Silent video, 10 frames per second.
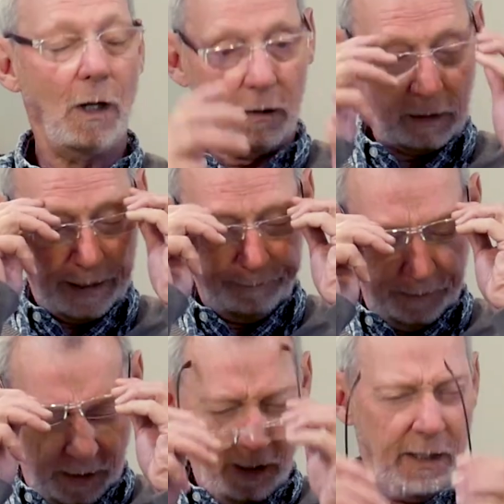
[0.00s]
Okay.
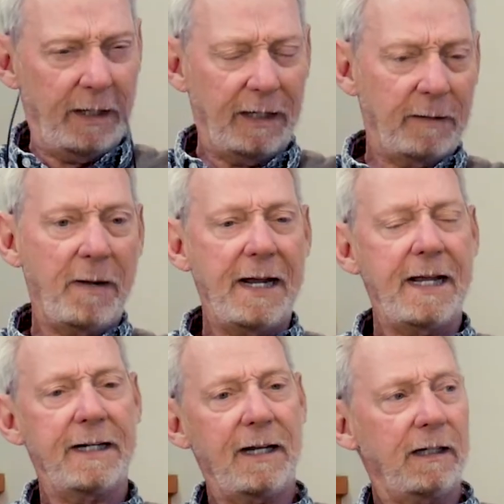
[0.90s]
And on my
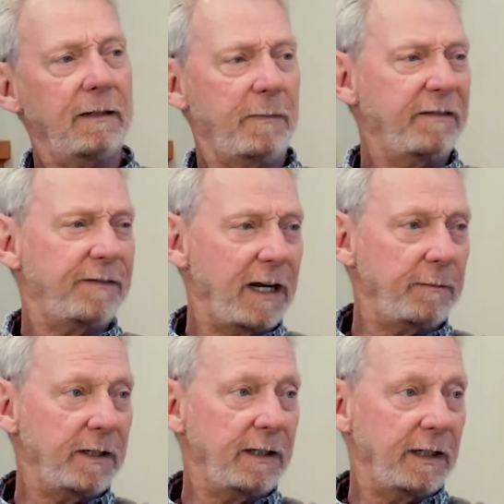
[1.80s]
end, I'll let my
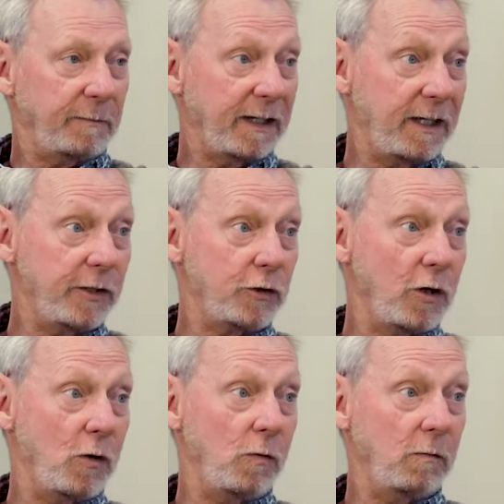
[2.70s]
family and my kids
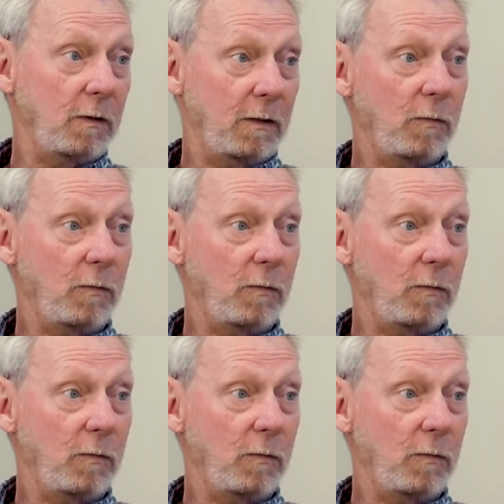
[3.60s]
know